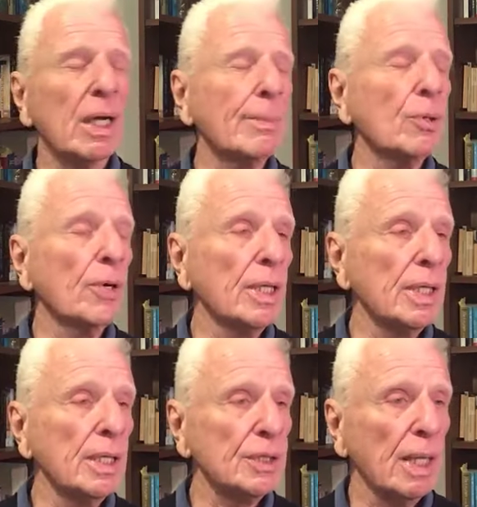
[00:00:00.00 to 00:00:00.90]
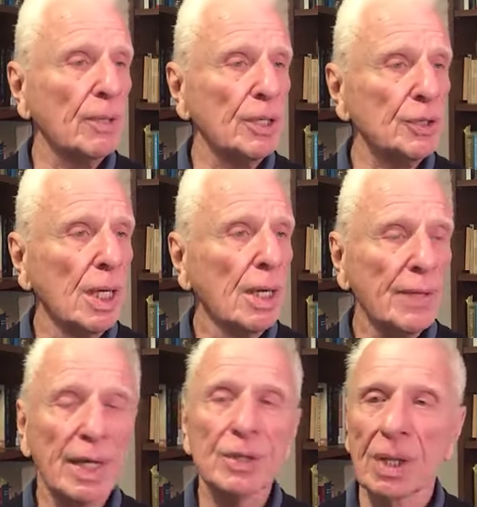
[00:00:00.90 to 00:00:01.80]
couple Indian summers?
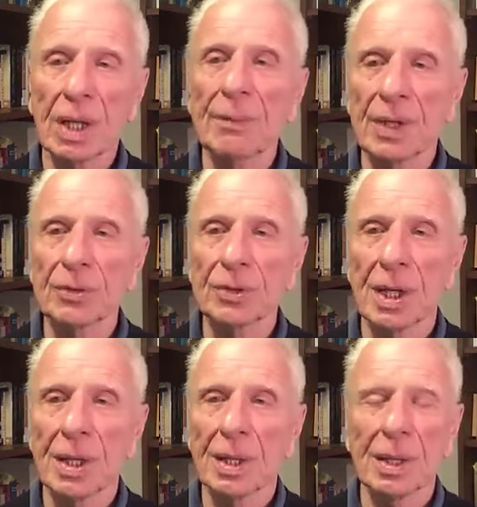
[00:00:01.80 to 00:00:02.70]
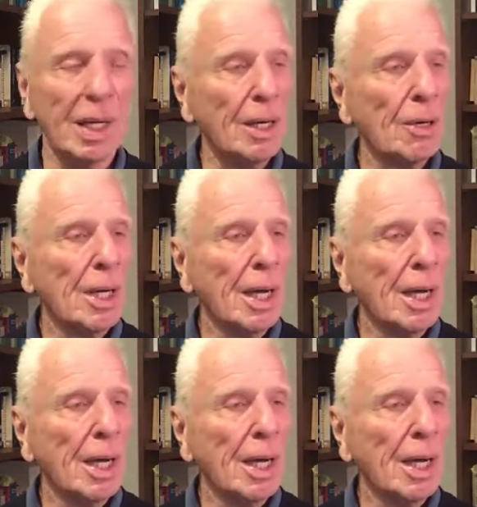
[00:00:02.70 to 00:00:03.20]
That's what I'm interested in now.